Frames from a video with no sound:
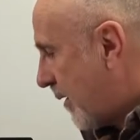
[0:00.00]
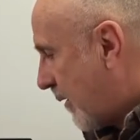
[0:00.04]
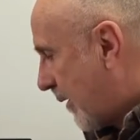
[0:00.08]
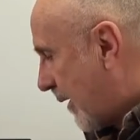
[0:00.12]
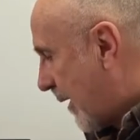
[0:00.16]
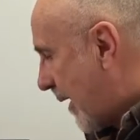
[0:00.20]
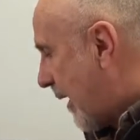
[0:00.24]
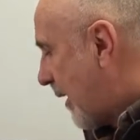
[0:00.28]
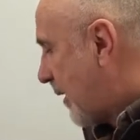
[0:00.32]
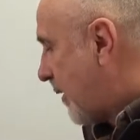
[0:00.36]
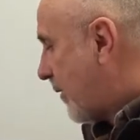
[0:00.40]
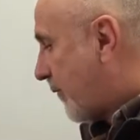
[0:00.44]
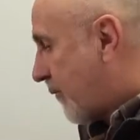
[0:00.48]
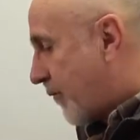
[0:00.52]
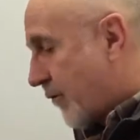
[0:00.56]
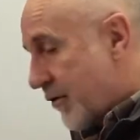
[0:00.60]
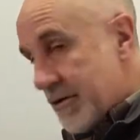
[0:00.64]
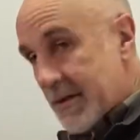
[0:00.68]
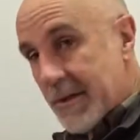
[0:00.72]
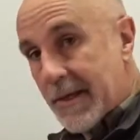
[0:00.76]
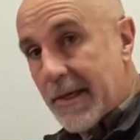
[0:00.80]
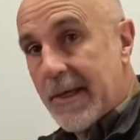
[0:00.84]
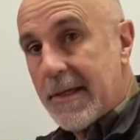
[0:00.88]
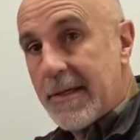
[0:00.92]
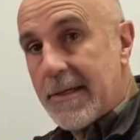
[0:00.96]
Okay, the
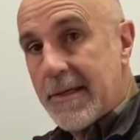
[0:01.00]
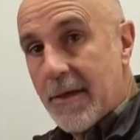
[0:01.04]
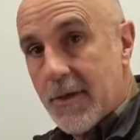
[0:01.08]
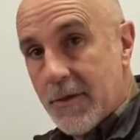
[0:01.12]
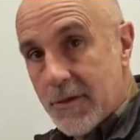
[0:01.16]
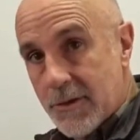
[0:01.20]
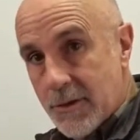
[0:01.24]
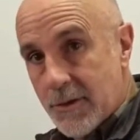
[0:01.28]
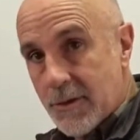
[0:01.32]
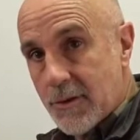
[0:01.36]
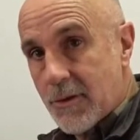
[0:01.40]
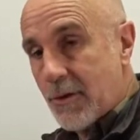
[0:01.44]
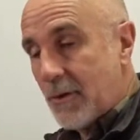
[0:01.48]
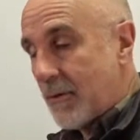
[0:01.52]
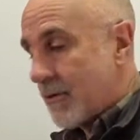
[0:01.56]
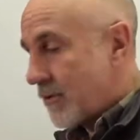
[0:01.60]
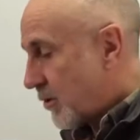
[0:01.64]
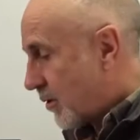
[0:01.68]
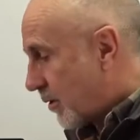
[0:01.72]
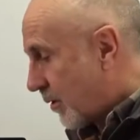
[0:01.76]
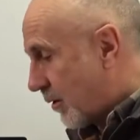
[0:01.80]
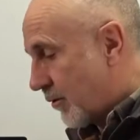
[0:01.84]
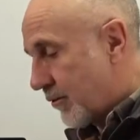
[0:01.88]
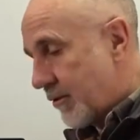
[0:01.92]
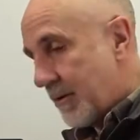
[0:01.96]
first thing it tells you to do
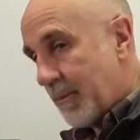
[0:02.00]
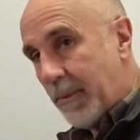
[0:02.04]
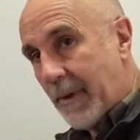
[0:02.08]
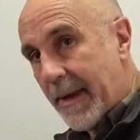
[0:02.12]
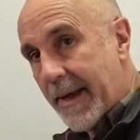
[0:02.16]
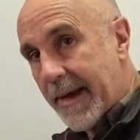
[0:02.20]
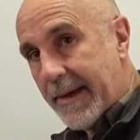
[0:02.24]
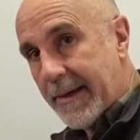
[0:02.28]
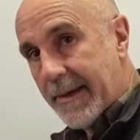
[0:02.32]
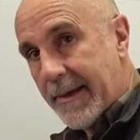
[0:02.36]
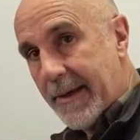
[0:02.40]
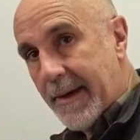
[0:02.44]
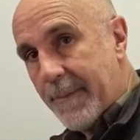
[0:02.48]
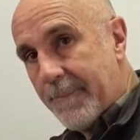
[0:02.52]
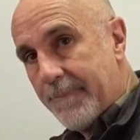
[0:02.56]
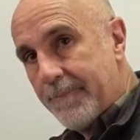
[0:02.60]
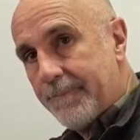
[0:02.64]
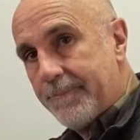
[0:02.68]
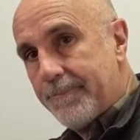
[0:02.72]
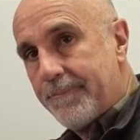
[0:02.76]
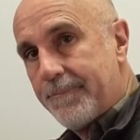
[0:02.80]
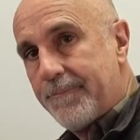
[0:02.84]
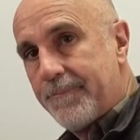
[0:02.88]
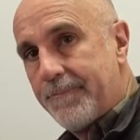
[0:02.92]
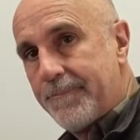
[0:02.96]
is load the black cup
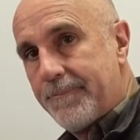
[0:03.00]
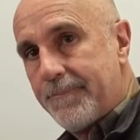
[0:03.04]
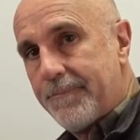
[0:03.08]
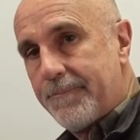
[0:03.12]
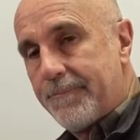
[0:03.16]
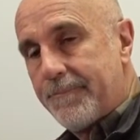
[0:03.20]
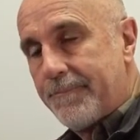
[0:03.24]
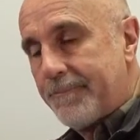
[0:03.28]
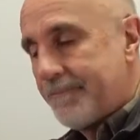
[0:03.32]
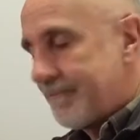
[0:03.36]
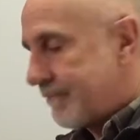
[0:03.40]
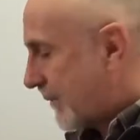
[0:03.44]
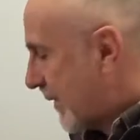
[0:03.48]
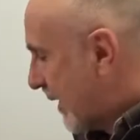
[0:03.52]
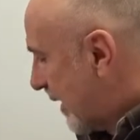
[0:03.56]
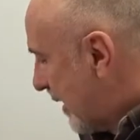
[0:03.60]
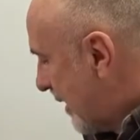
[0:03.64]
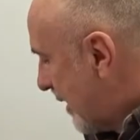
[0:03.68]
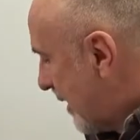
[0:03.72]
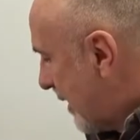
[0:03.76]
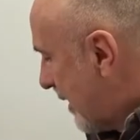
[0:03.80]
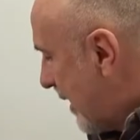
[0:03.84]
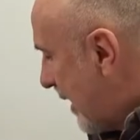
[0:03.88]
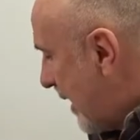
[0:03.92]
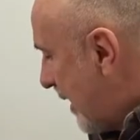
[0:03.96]

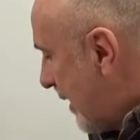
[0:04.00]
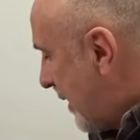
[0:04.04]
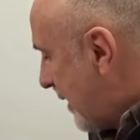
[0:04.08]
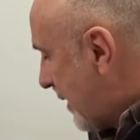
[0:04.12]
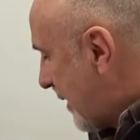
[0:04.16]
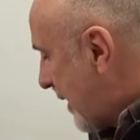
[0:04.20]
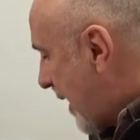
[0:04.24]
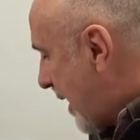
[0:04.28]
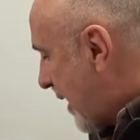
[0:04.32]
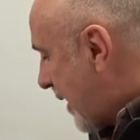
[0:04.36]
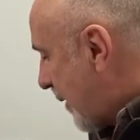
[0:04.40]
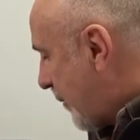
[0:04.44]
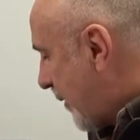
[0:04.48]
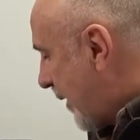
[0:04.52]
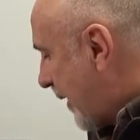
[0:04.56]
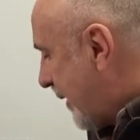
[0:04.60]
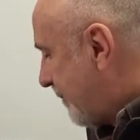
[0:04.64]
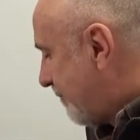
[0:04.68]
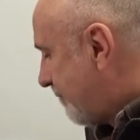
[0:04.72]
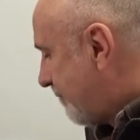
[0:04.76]
and hit calibrate.